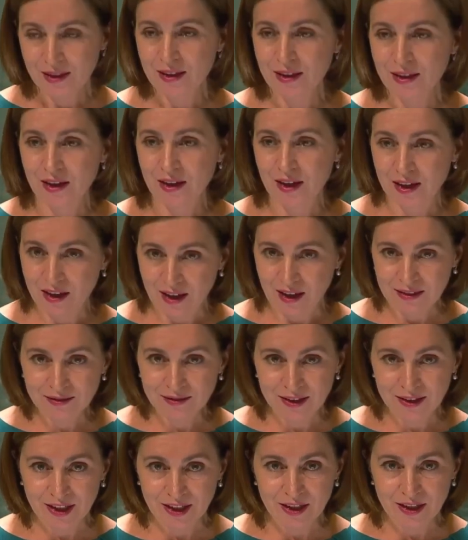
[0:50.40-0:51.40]
a
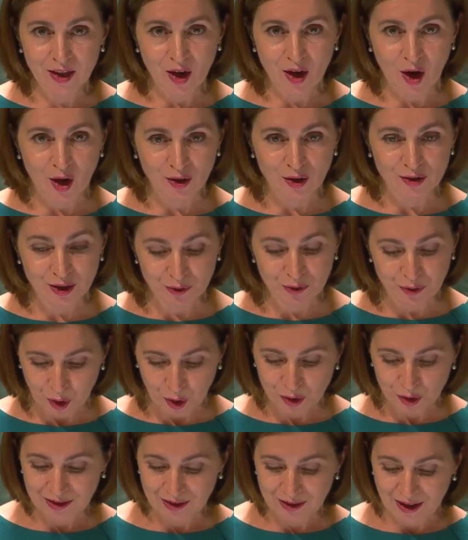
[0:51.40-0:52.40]
country on the
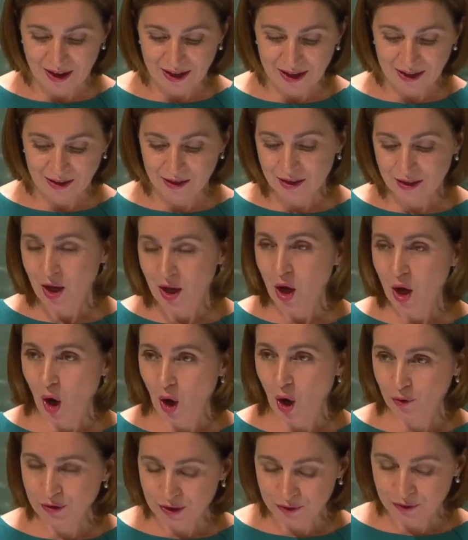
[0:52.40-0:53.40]
front line
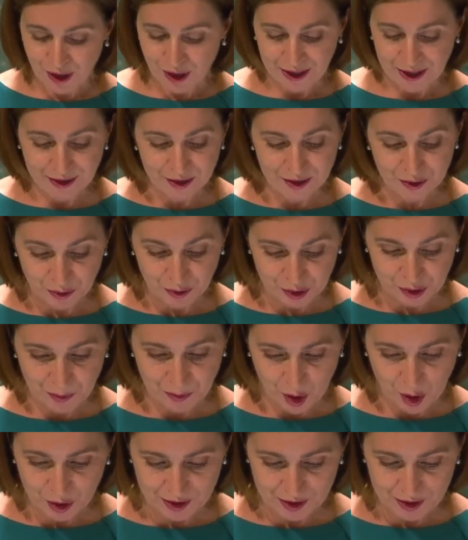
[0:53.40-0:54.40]
of the fight for
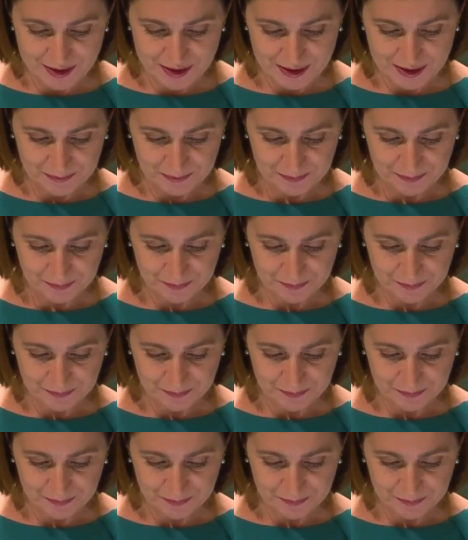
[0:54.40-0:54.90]
democracy.